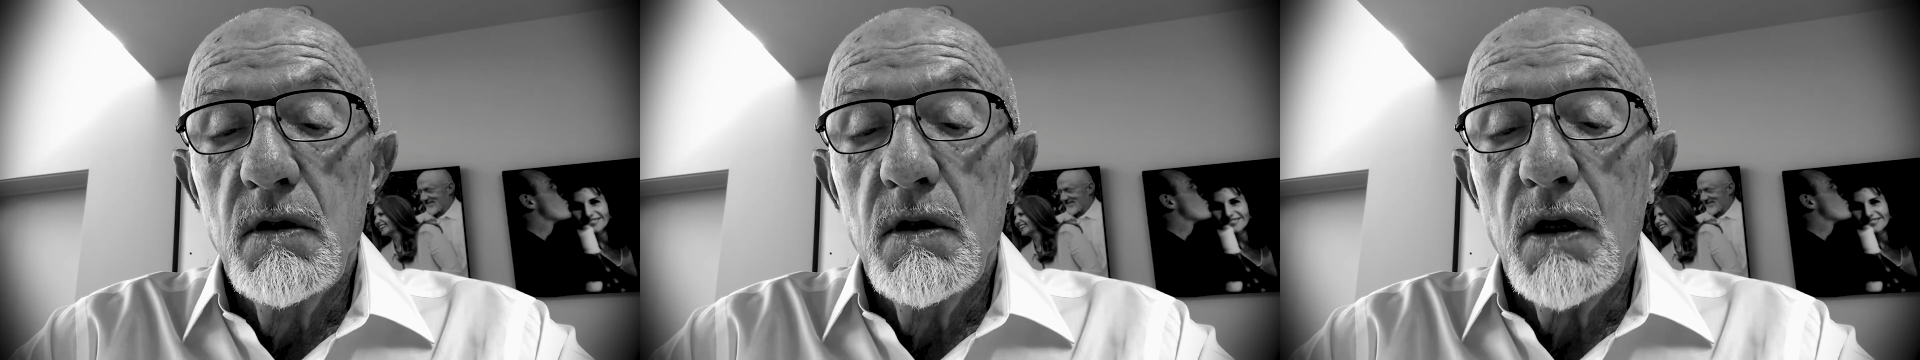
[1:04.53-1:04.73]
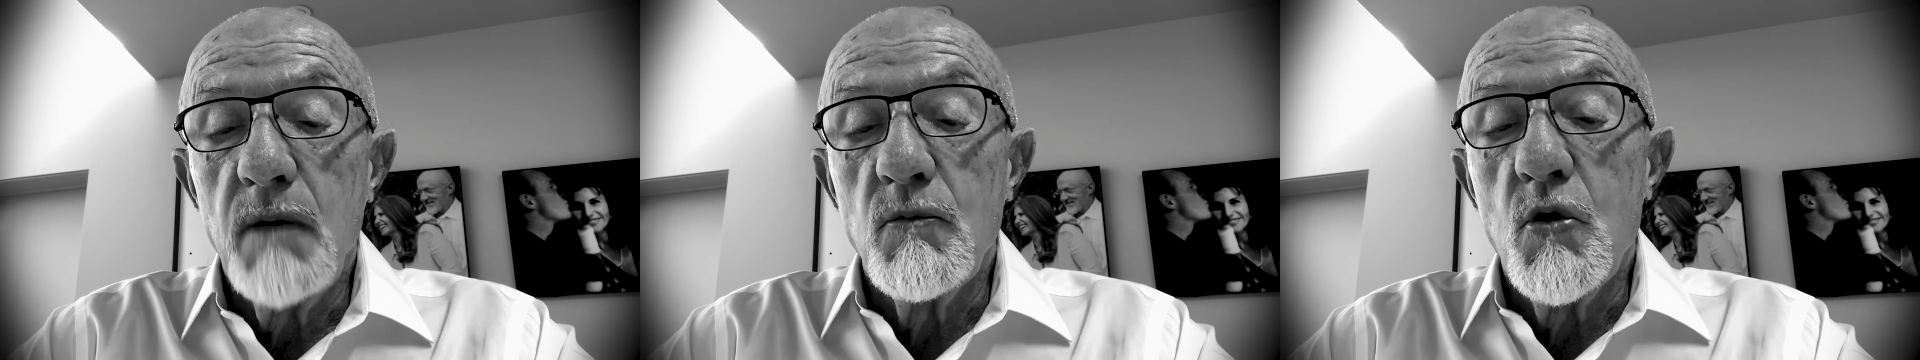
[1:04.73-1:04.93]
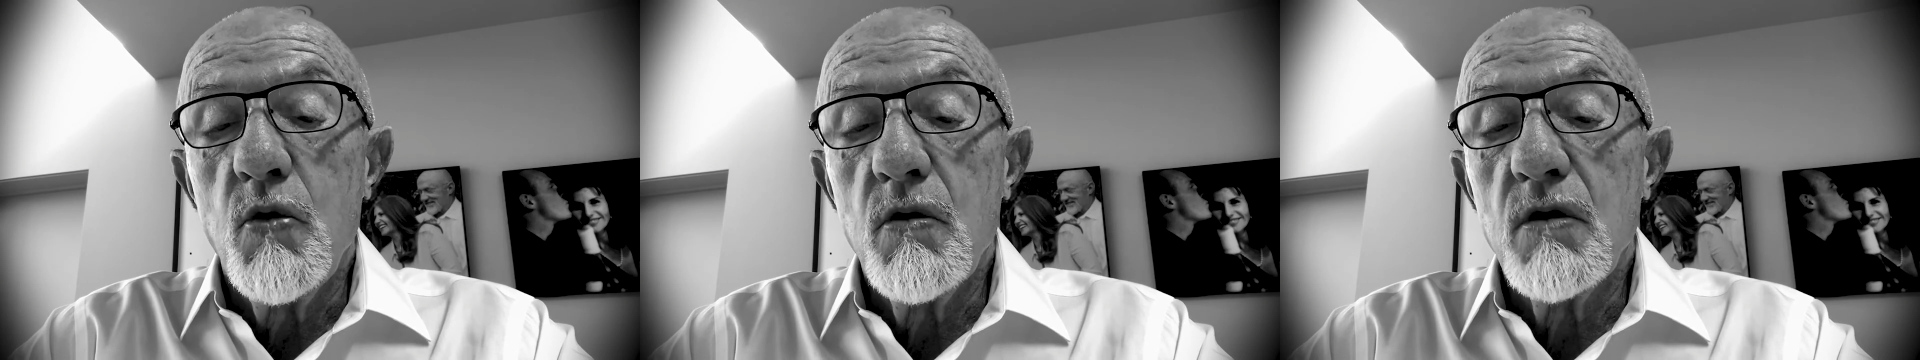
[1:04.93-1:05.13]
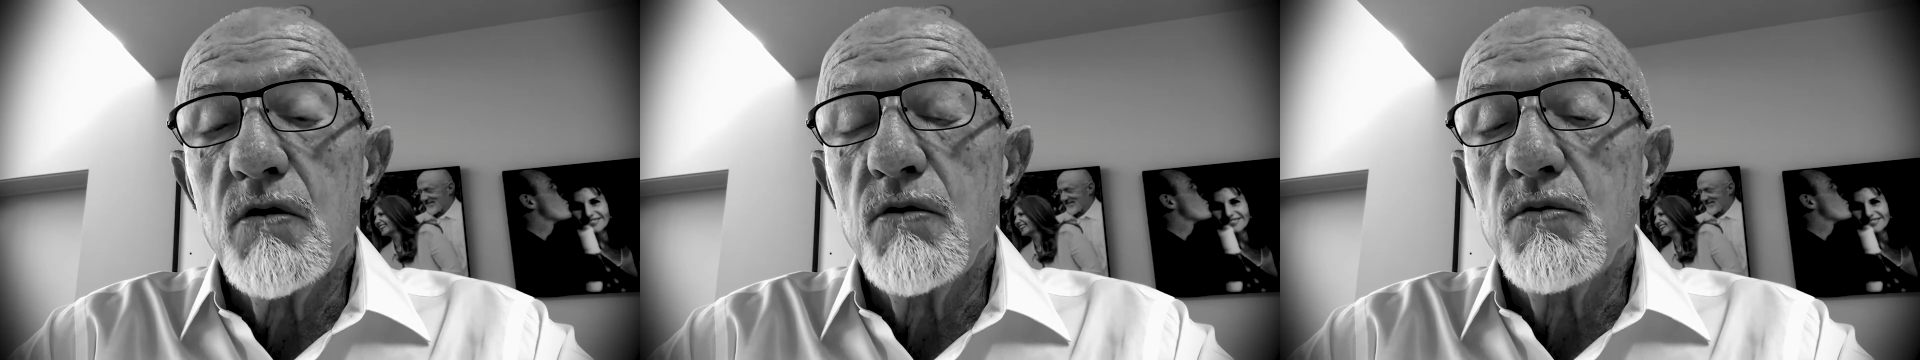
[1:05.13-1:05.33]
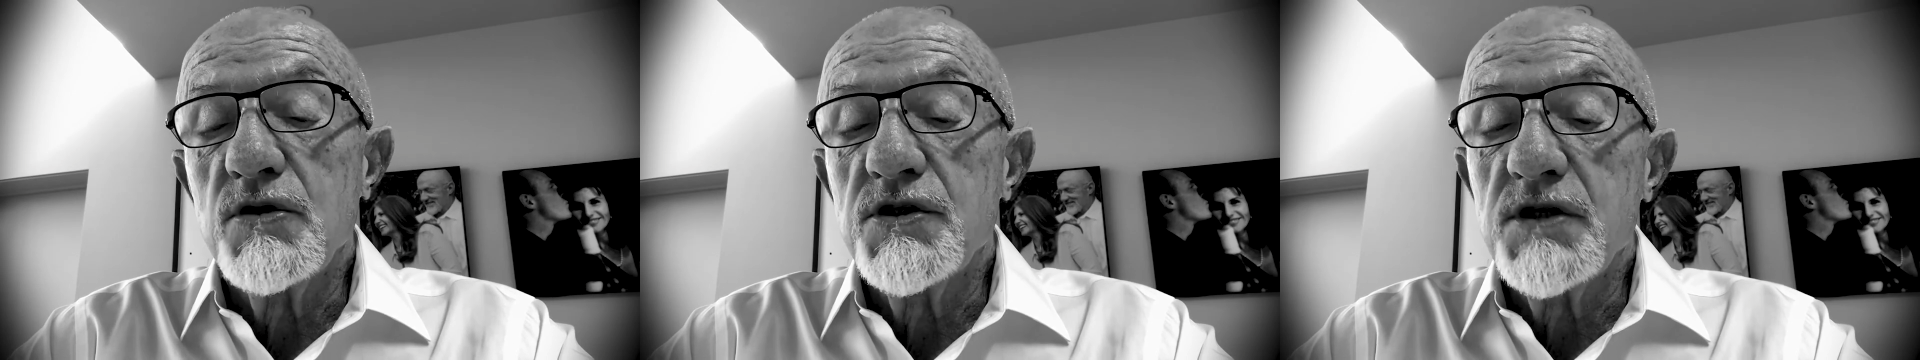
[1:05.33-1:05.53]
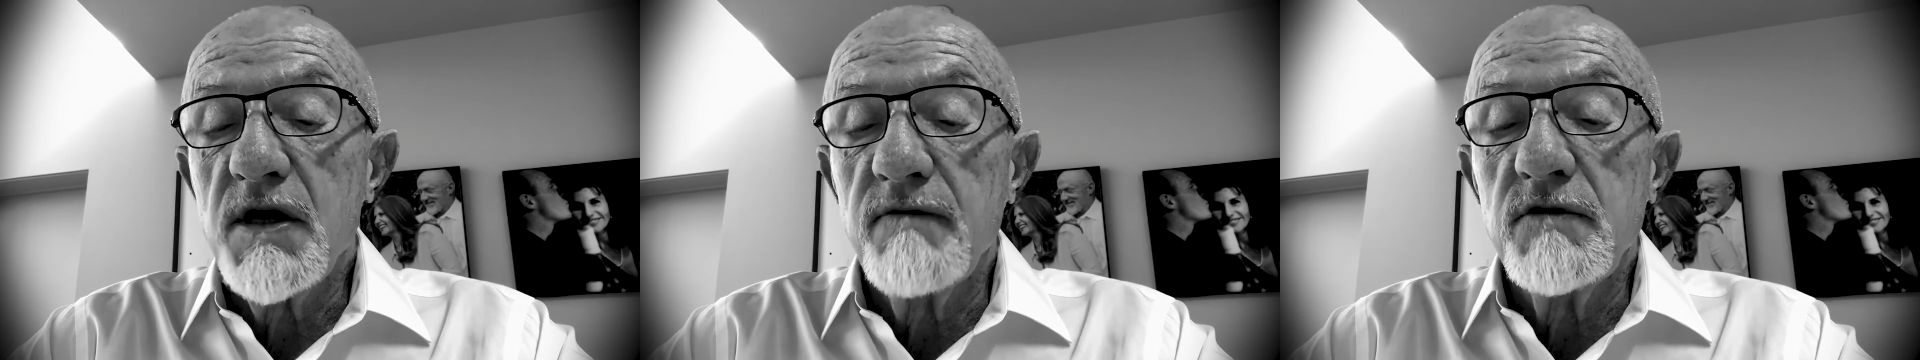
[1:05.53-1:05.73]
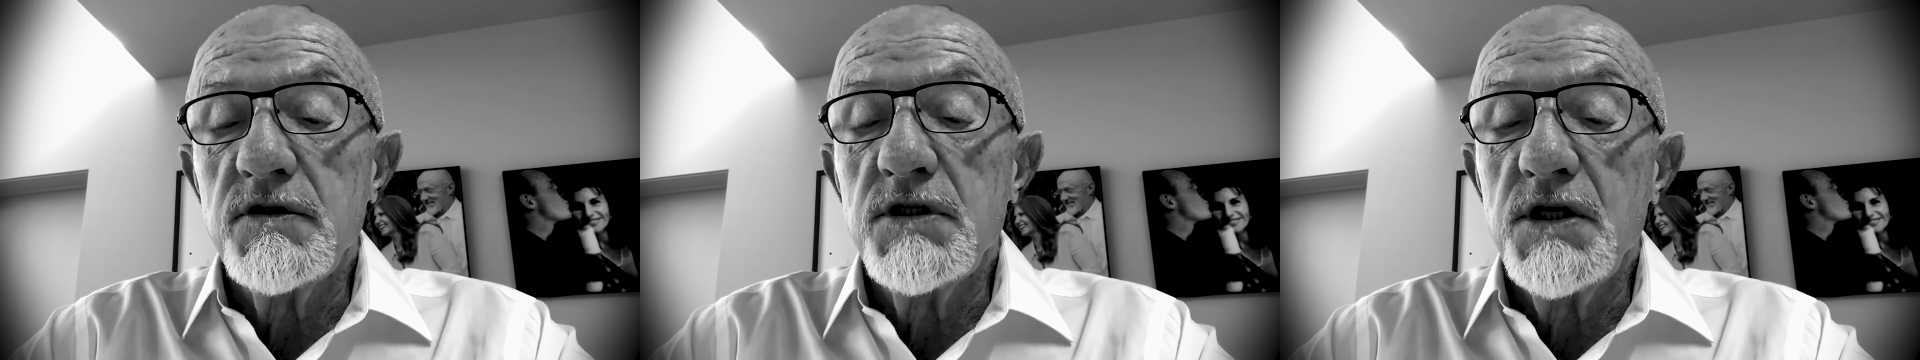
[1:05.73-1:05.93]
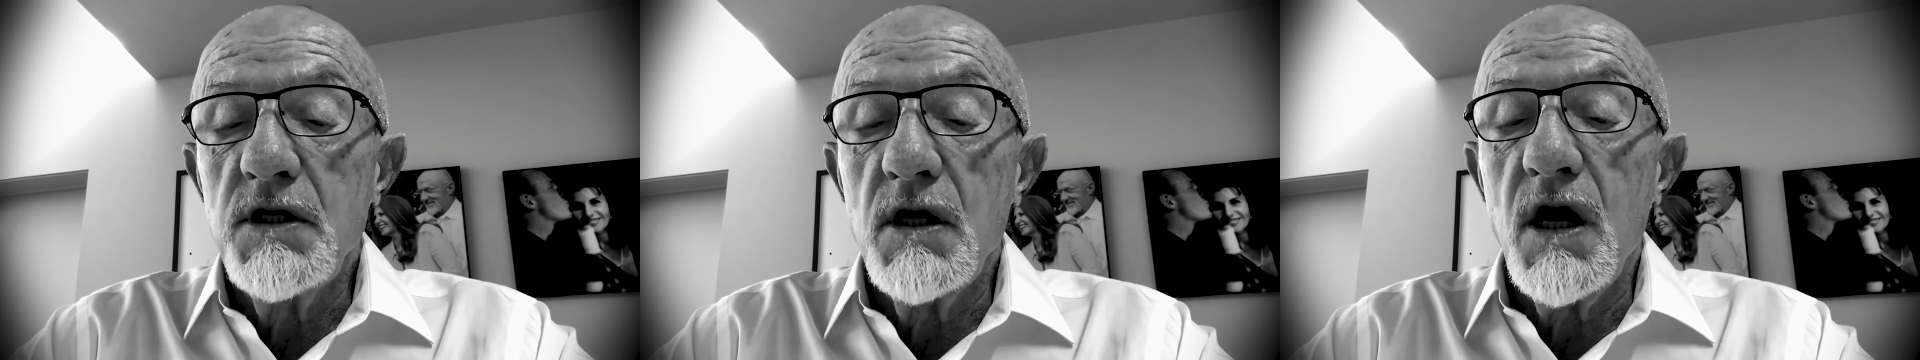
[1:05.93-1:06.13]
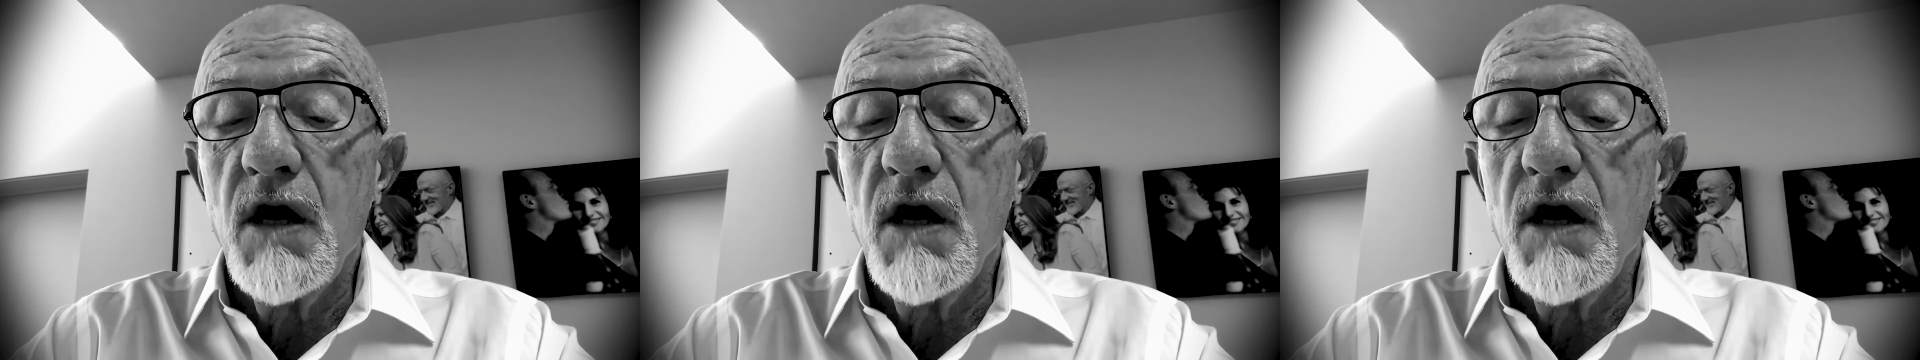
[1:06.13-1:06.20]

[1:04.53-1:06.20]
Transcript: I'm quartered with seventeen